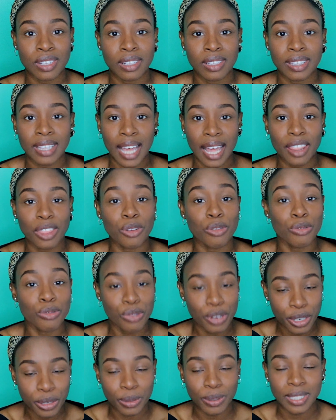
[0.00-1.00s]
that the
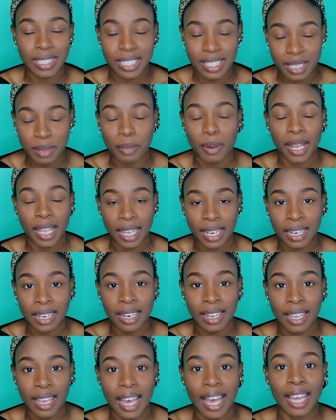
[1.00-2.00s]
real discipline
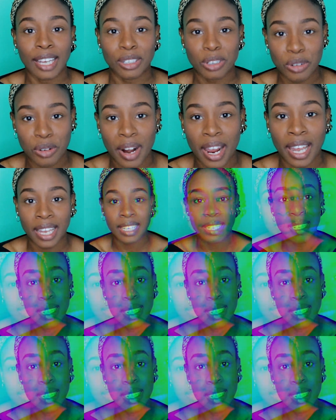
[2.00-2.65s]
and grind